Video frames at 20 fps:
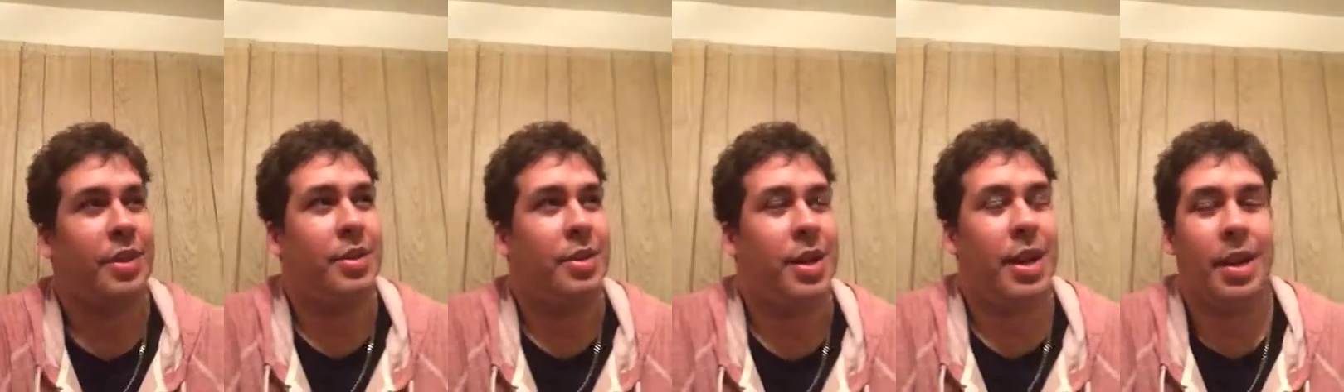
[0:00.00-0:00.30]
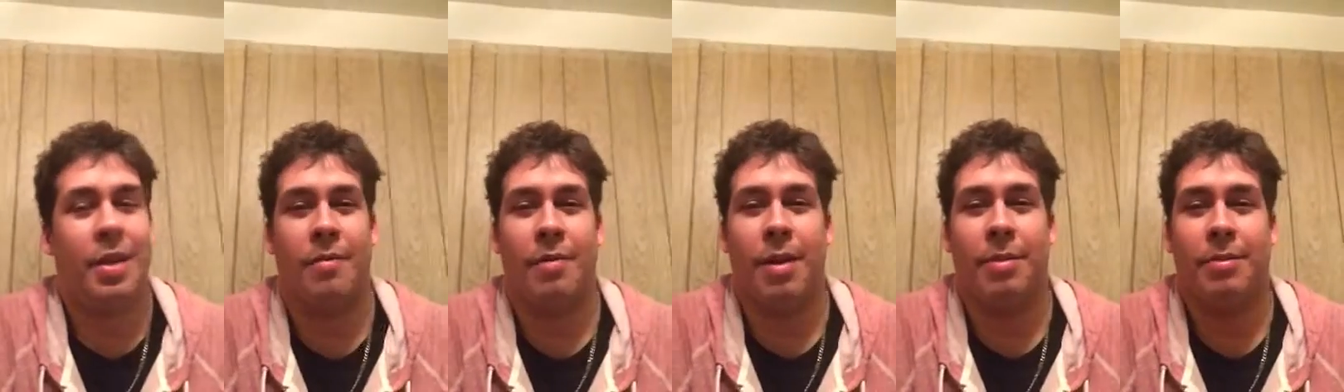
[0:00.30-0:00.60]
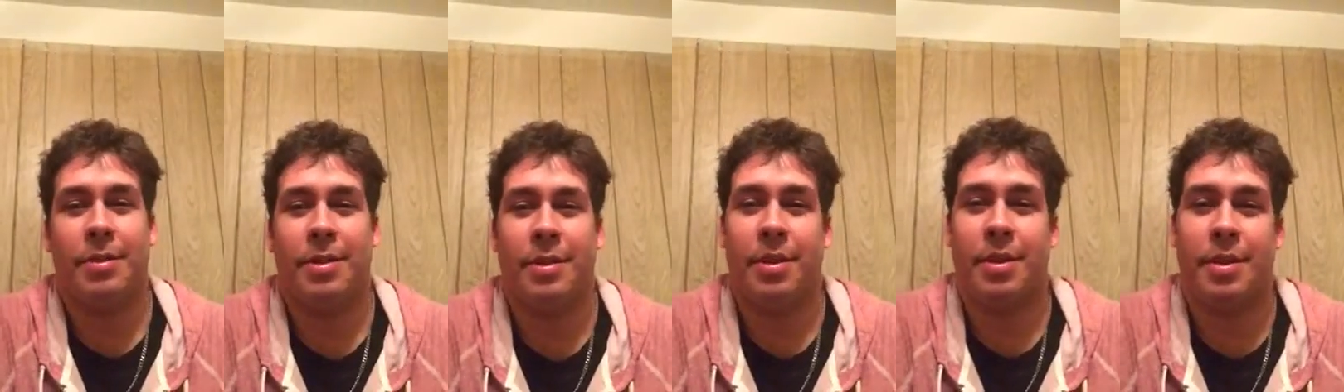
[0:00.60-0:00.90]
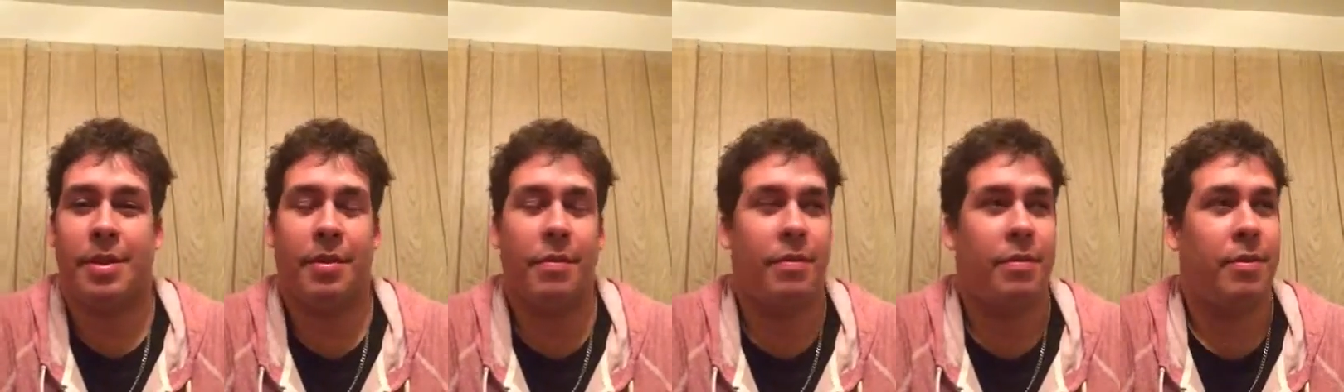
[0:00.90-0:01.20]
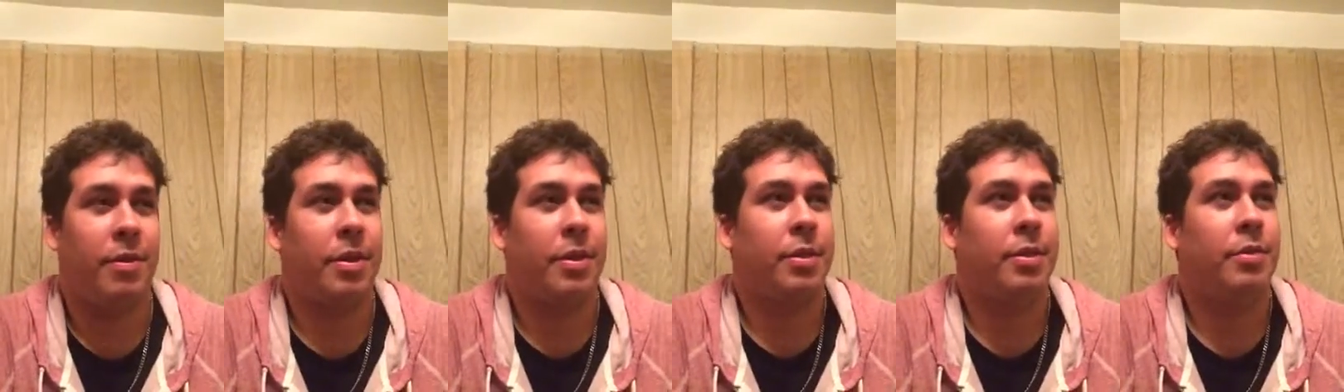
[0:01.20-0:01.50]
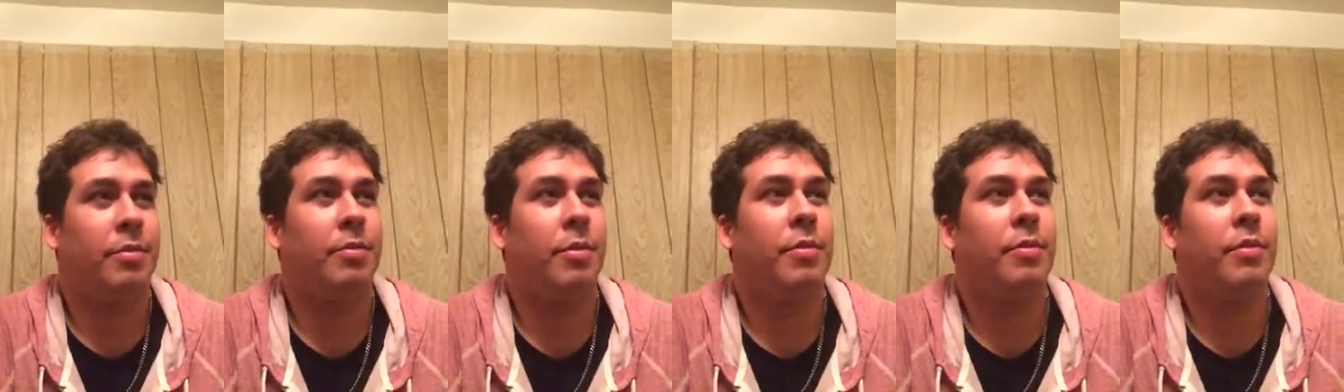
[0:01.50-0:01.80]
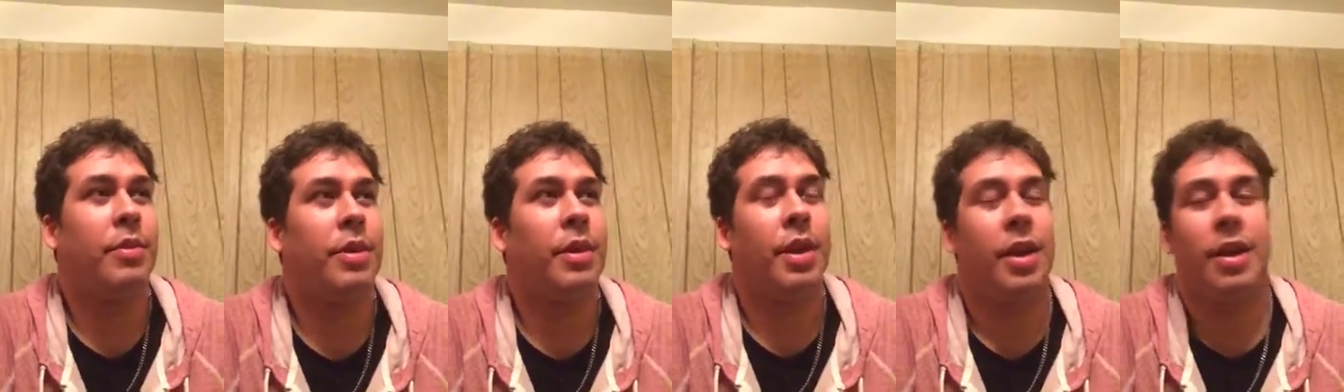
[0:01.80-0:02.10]
Jackie Robinson in the 42
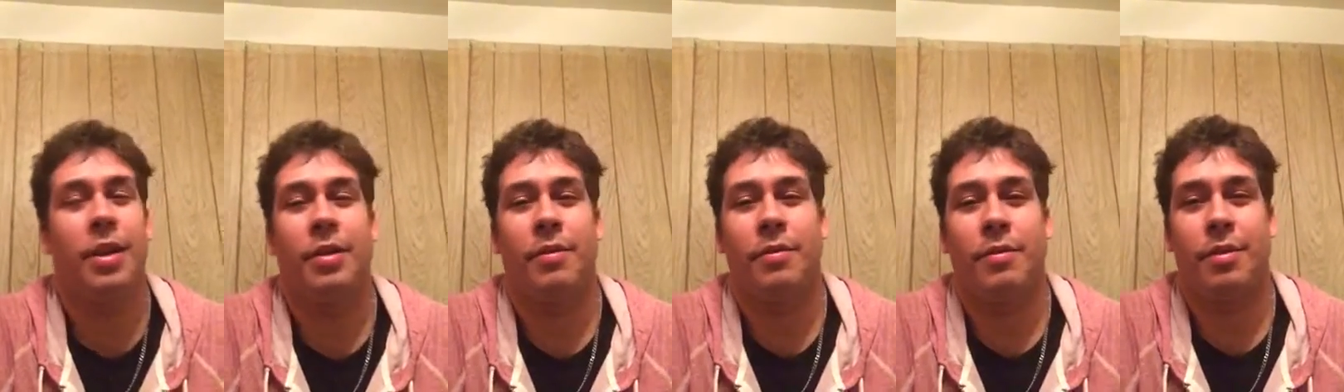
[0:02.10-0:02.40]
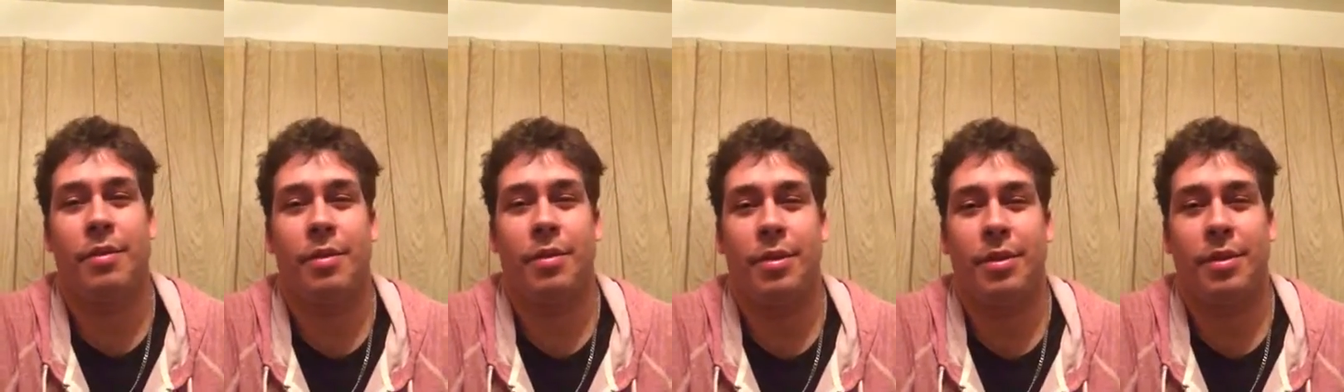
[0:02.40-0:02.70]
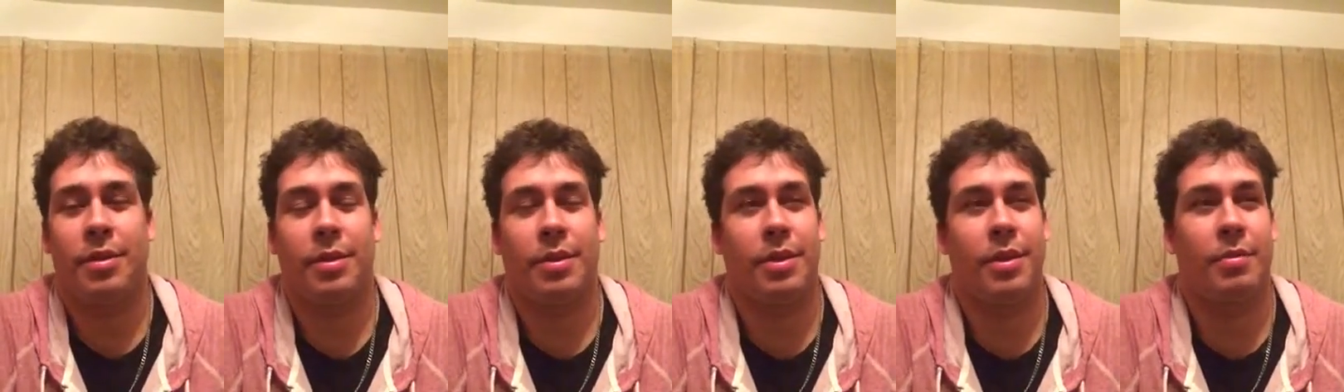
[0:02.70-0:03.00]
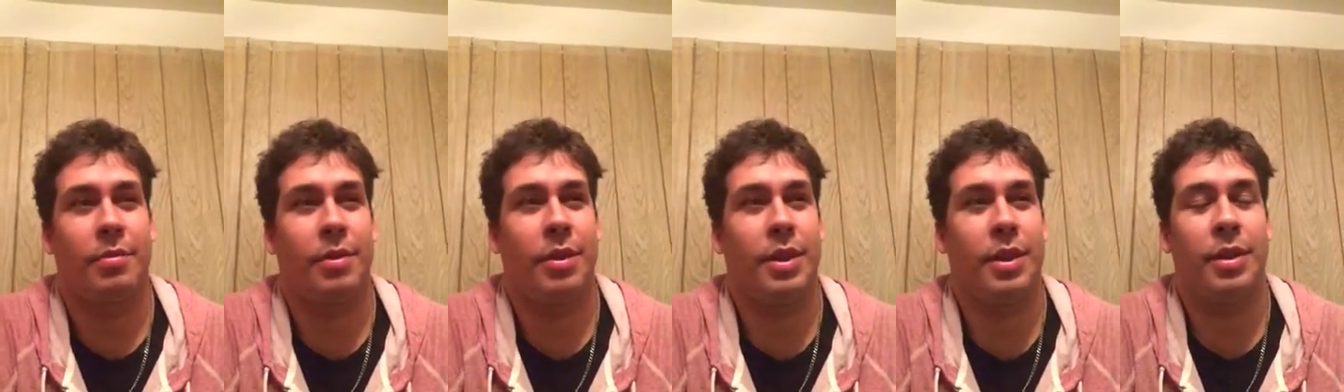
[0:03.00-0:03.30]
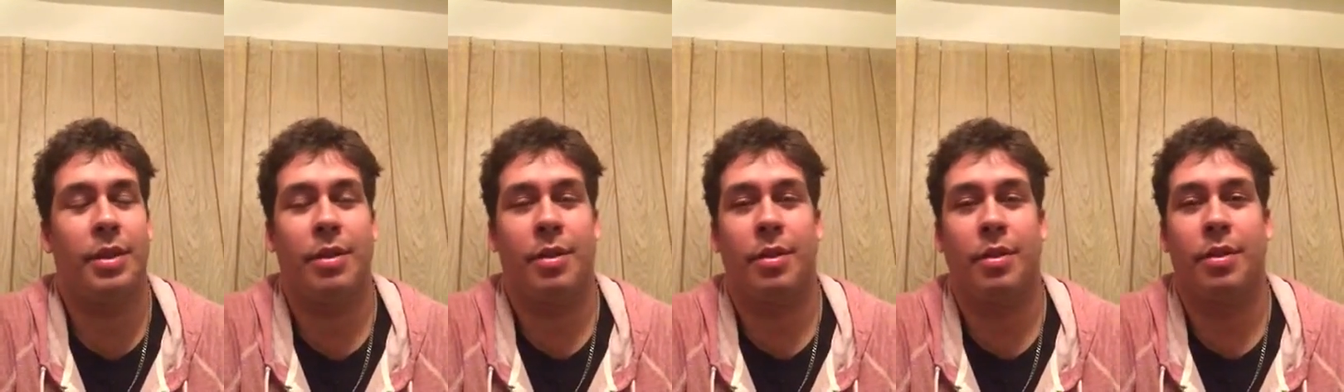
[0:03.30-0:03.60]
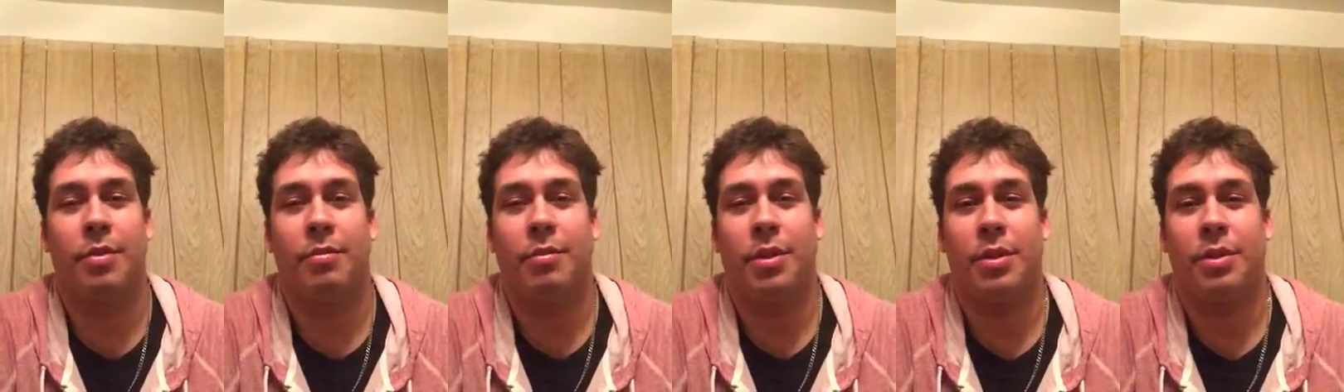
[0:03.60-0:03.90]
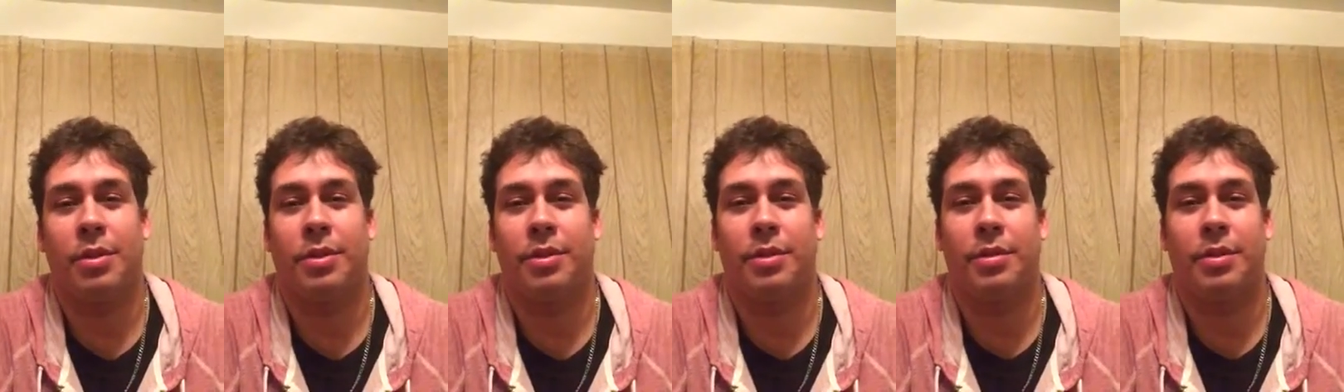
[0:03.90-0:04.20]
movie, and of course playing Thurgood
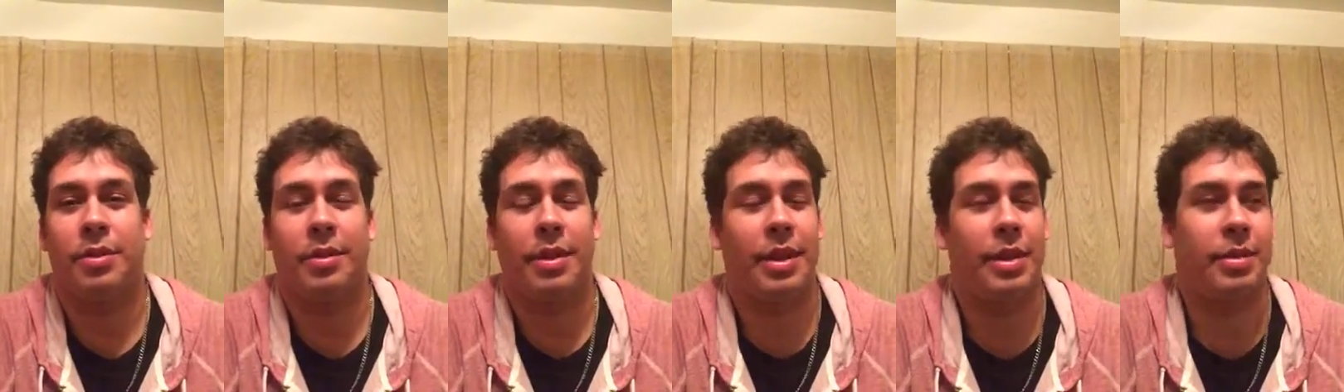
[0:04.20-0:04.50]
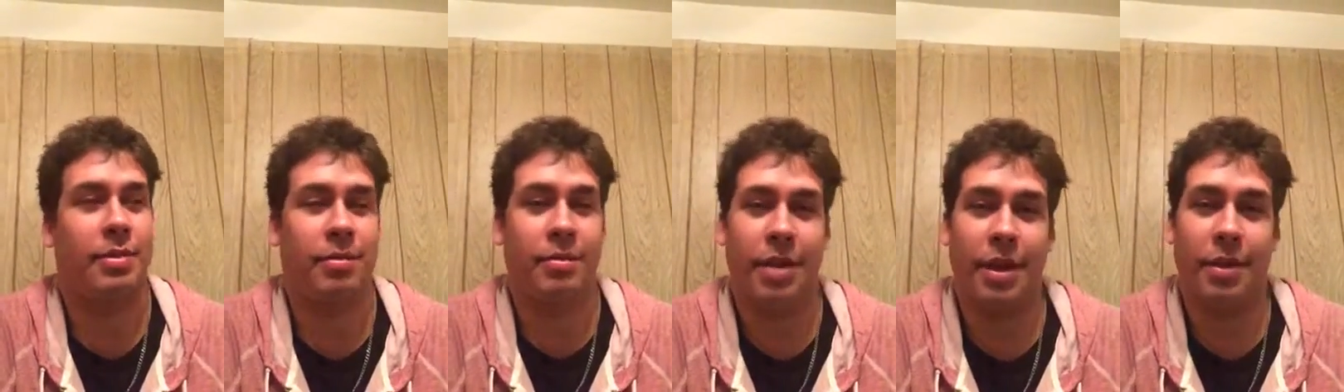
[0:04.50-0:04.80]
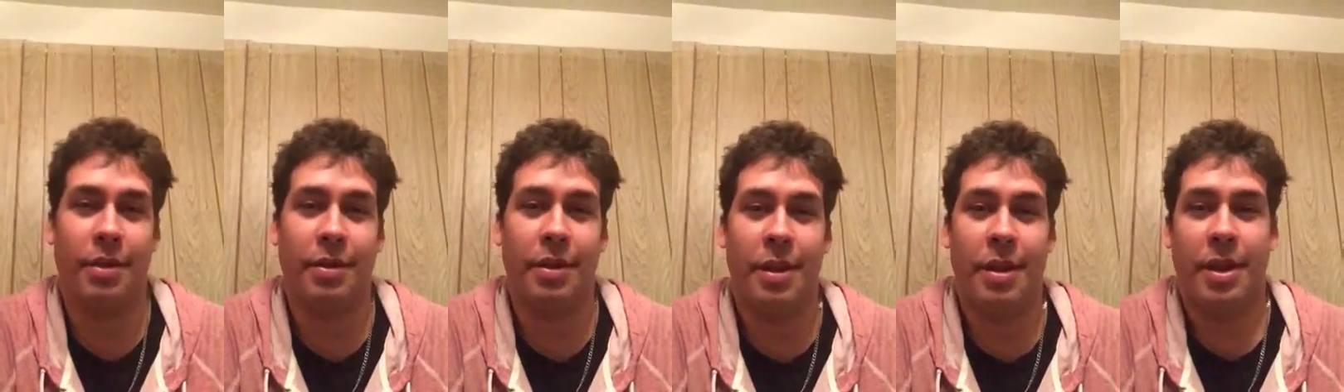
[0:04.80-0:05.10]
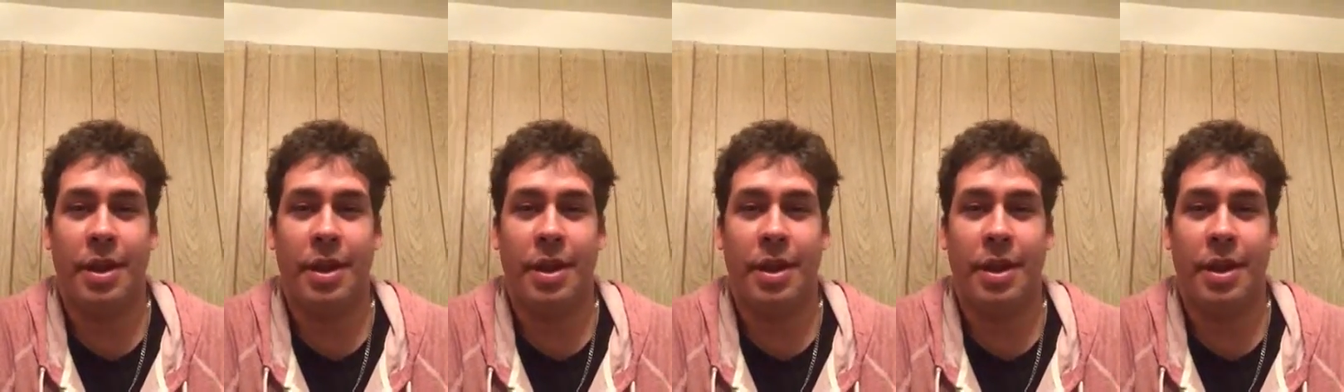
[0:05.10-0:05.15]
Marshall as well.